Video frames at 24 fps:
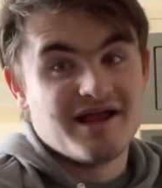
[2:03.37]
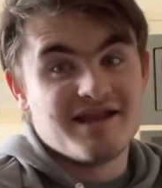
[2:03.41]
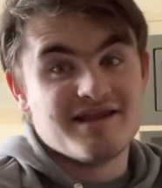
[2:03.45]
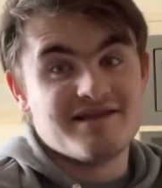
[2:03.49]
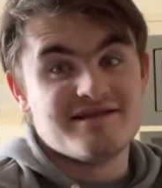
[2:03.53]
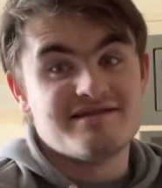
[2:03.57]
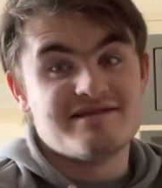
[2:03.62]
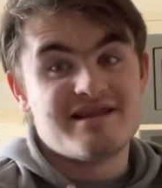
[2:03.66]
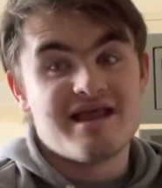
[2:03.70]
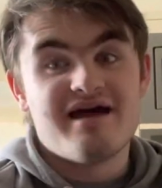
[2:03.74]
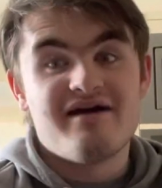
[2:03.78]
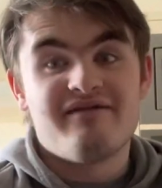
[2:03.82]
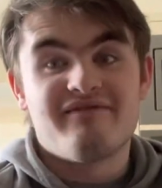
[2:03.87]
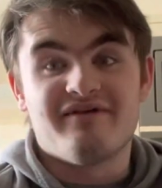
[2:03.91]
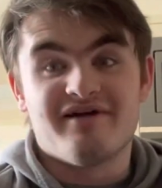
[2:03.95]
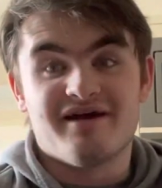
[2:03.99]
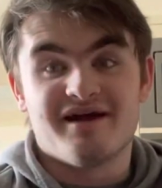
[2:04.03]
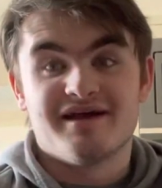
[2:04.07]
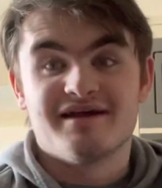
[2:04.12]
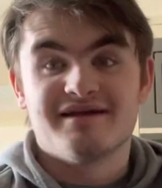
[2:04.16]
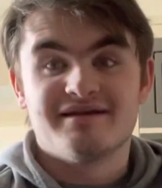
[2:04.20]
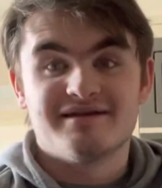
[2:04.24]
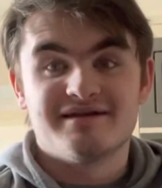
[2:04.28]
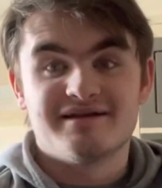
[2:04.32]

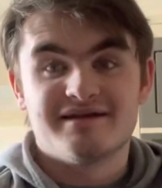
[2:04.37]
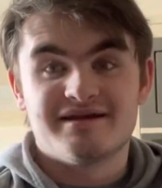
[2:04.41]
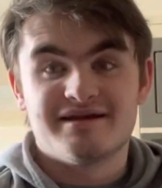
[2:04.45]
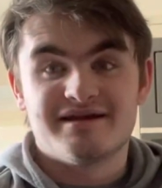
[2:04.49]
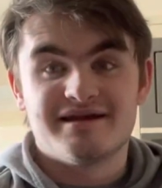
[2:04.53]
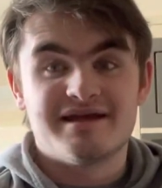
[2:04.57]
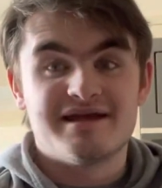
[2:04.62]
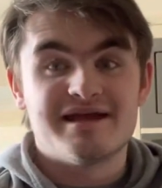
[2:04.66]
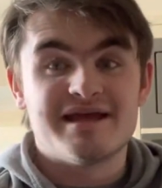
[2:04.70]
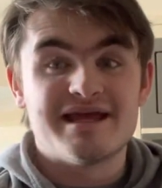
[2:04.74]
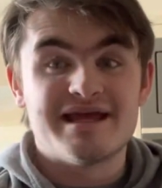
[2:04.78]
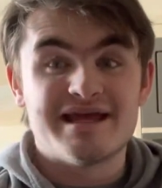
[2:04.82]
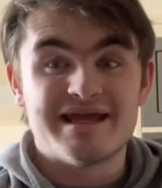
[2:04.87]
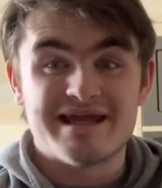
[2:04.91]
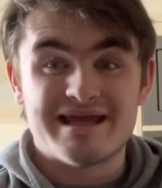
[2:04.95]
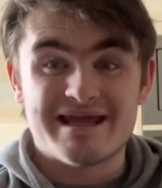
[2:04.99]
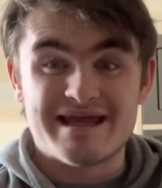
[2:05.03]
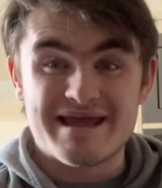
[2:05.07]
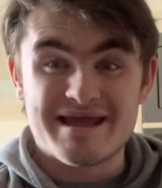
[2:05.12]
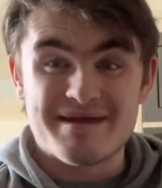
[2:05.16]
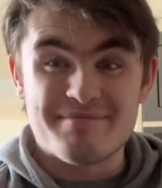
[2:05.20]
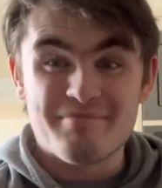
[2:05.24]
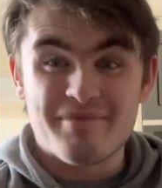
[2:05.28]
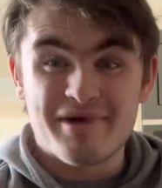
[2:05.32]
Never
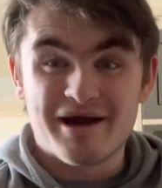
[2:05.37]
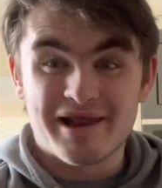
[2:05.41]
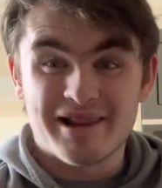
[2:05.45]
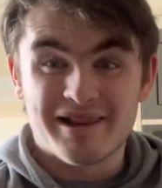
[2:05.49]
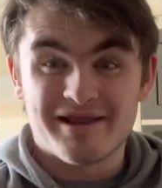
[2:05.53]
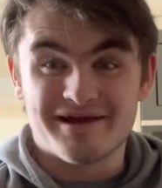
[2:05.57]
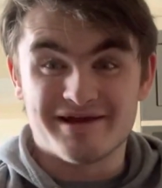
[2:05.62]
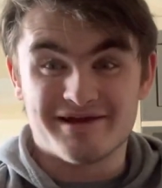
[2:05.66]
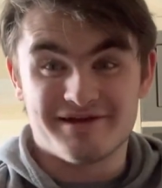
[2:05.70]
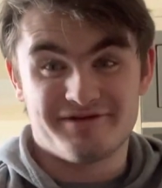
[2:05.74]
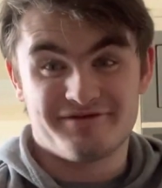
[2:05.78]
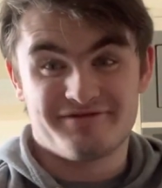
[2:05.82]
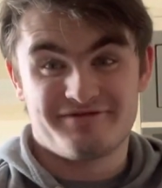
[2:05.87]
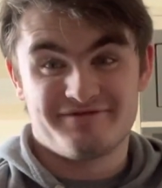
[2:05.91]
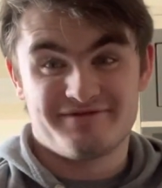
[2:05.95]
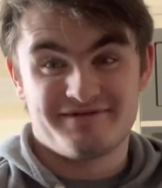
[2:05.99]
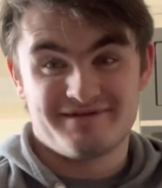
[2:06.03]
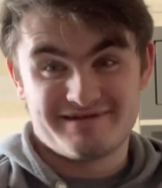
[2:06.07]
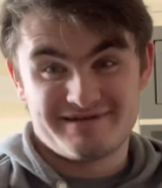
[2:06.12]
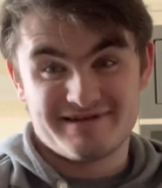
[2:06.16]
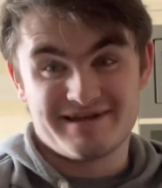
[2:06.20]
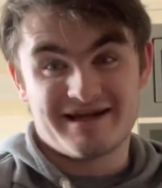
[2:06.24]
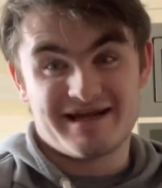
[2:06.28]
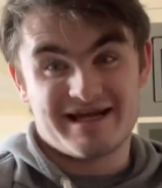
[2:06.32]
in my life
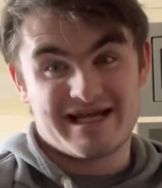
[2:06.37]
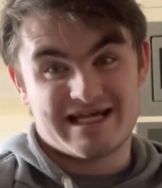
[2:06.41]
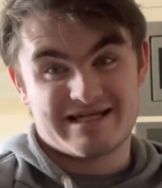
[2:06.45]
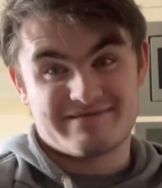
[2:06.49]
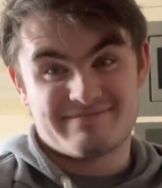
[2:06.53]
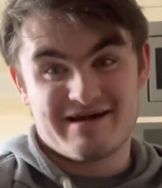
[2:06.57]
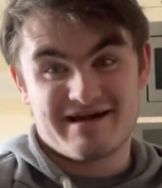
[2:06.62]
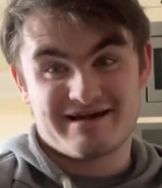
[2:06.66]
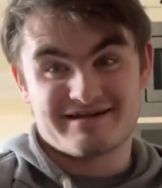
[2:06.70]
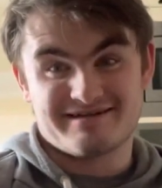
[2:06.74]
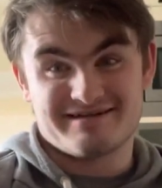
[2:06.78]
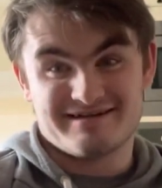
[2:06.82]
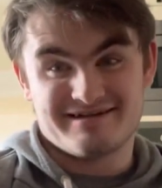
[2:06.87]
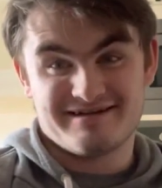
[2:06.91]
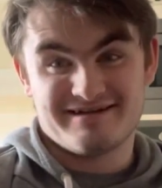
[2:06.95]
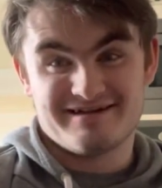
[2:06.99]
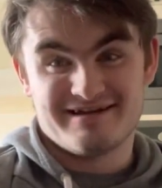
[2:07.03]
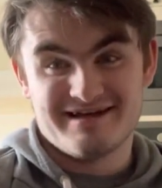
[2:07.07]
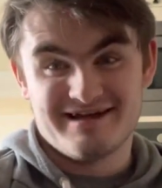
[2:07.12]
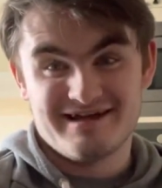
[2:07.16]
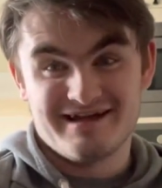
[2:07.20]
did I expect it